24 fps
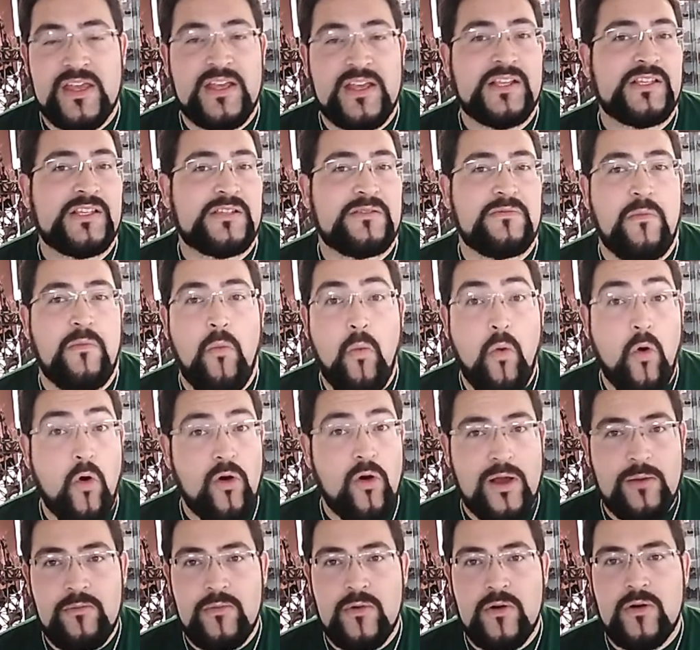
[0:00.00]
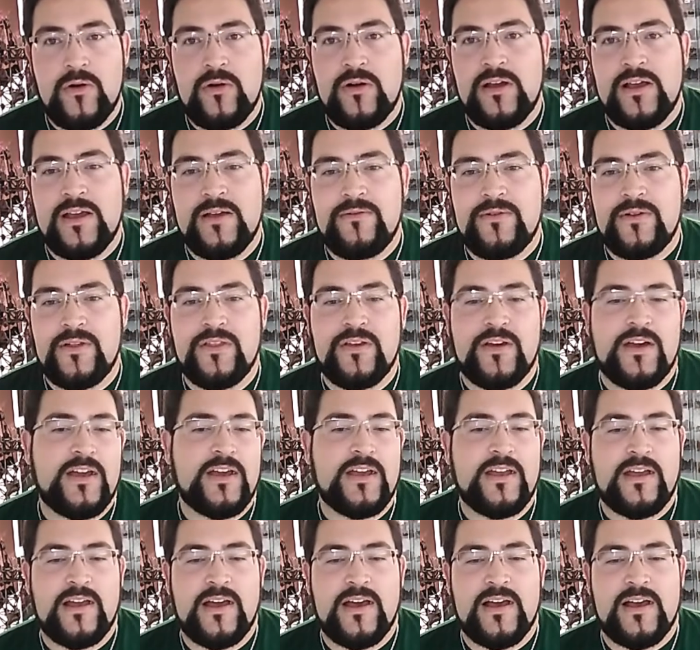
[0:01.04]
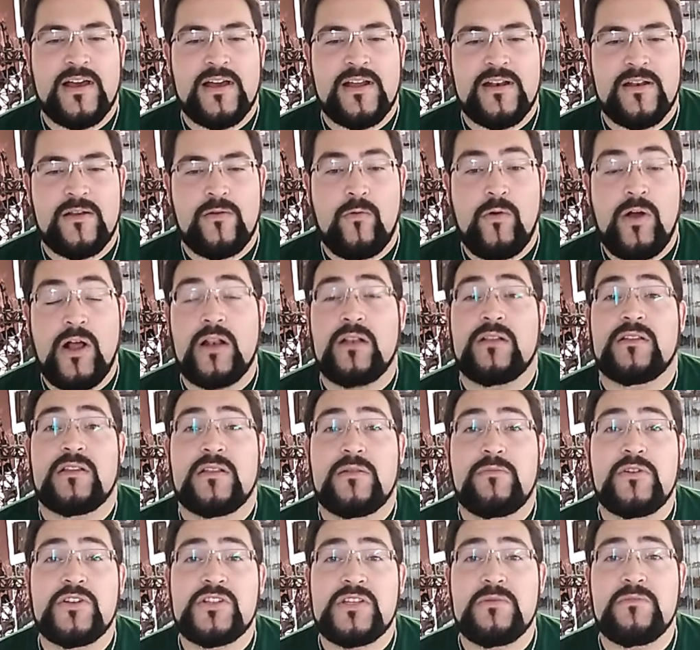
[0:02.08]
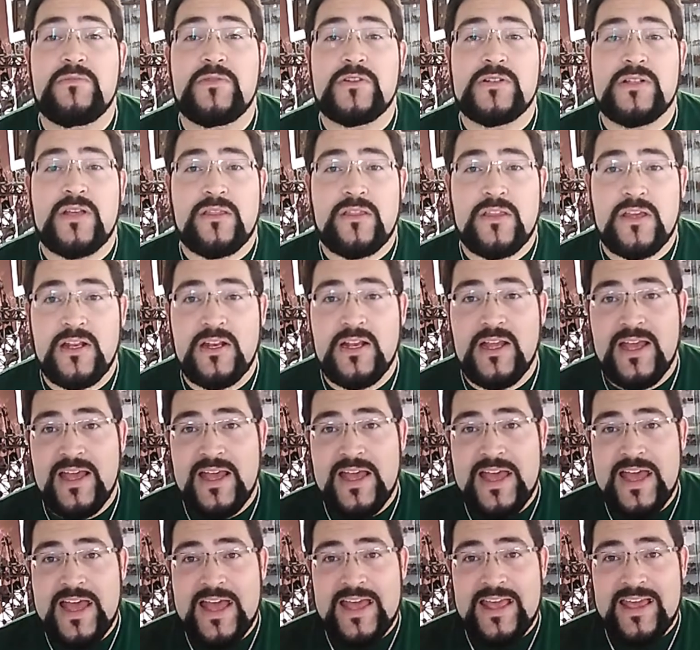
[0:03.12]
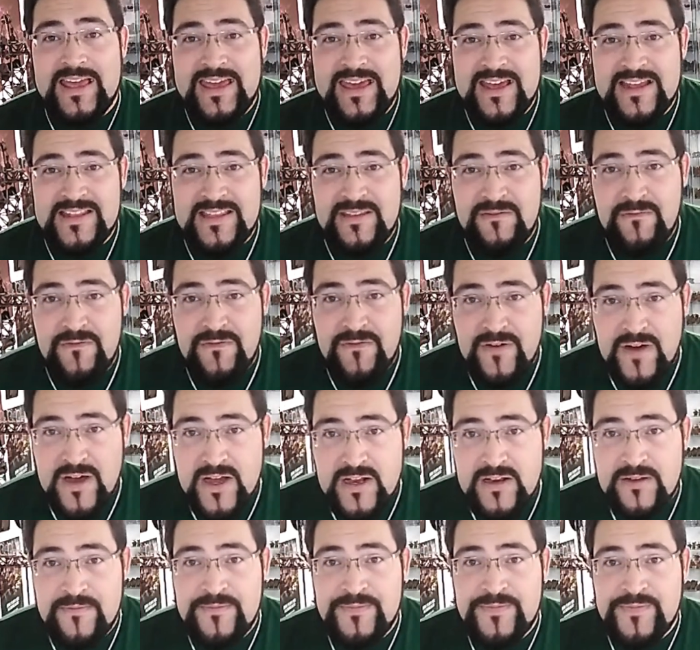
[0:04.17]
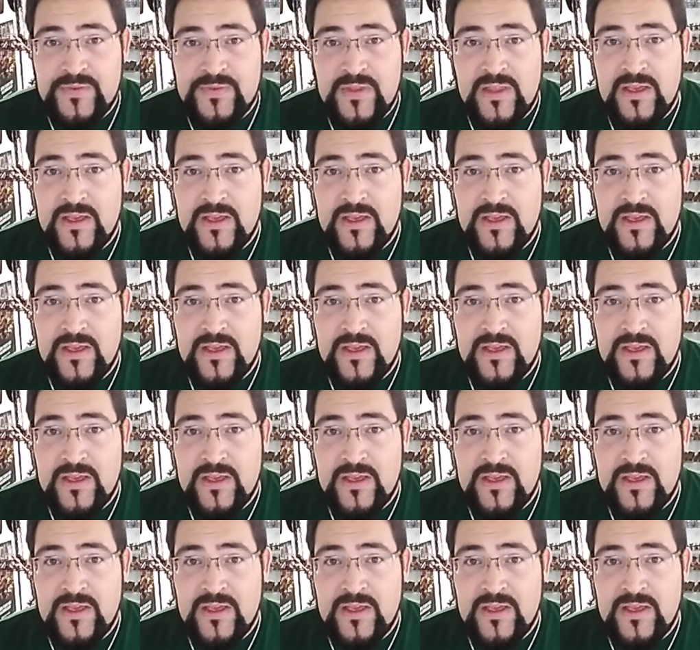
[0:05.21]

things more and more every day, and well, the most important thing, getting fun,